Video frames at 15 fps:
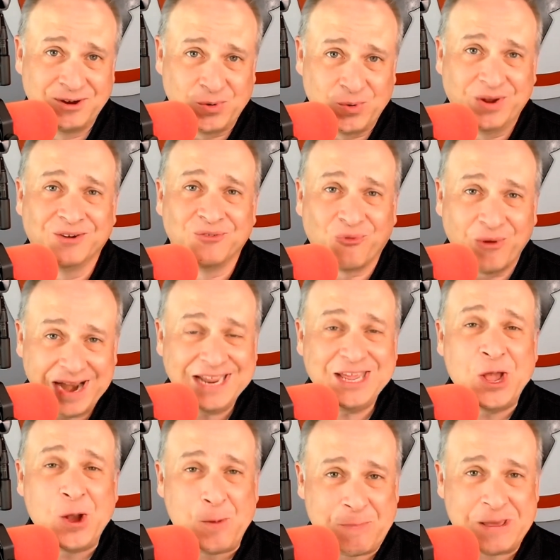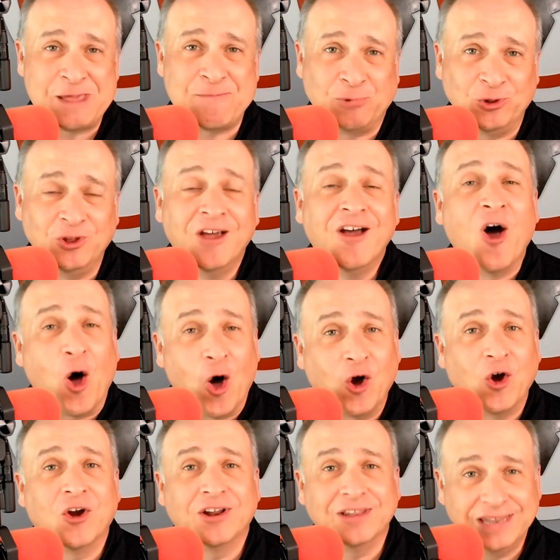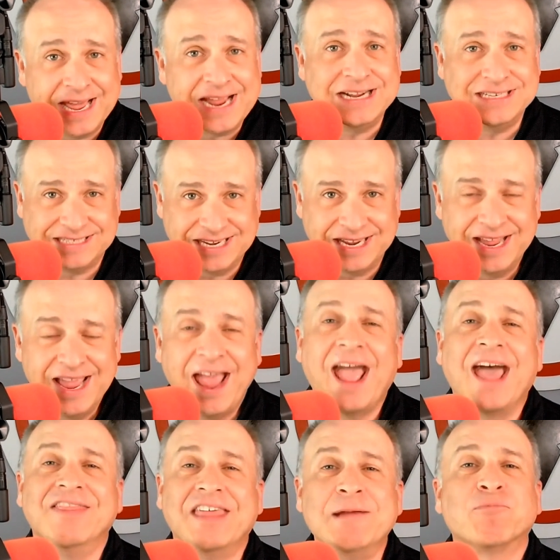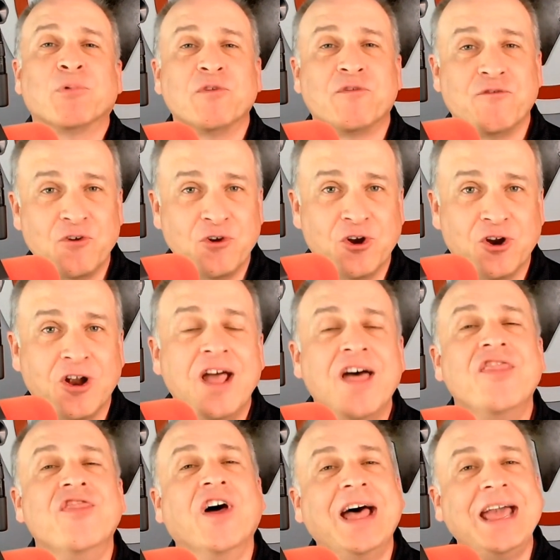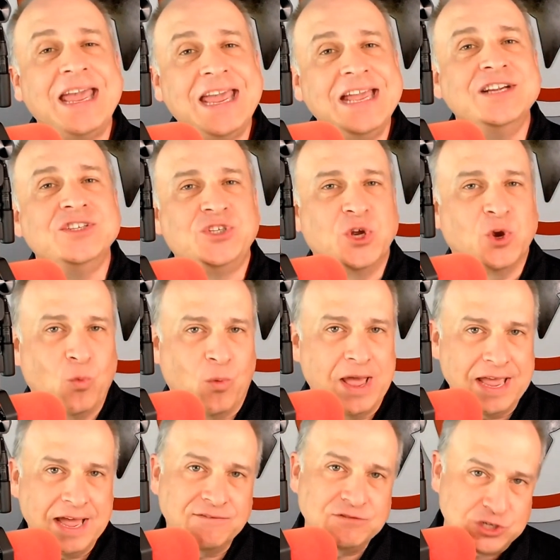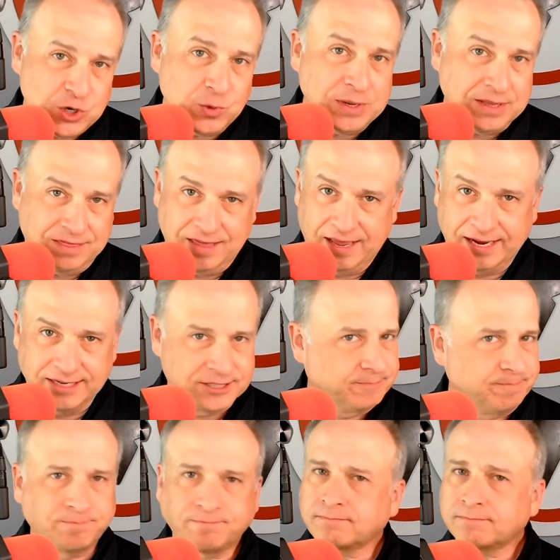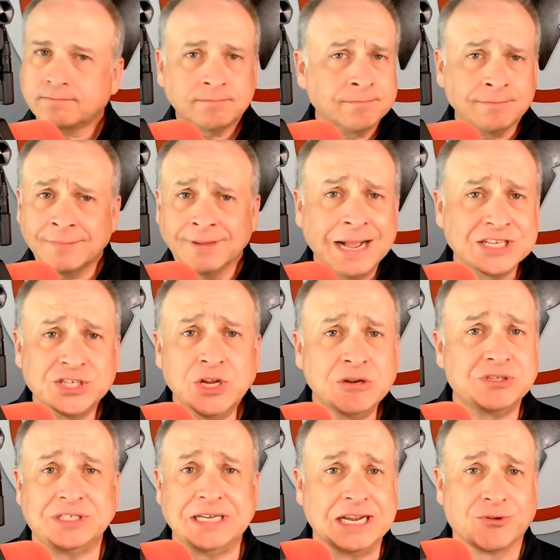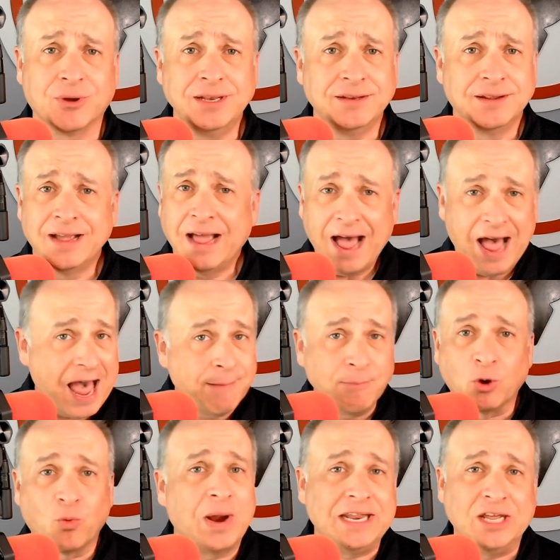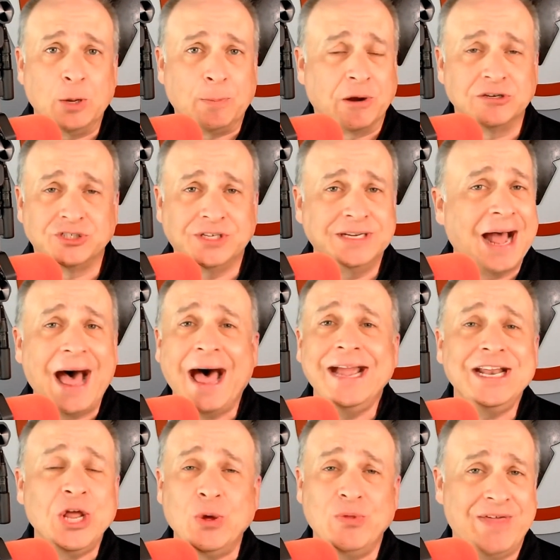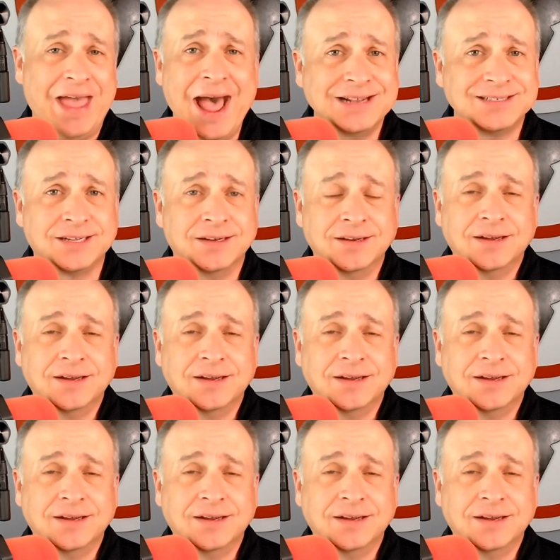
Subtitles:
Radio people are lazy and they prefer the easier way of doing things. That's no secret. I'm a radio person. I know that.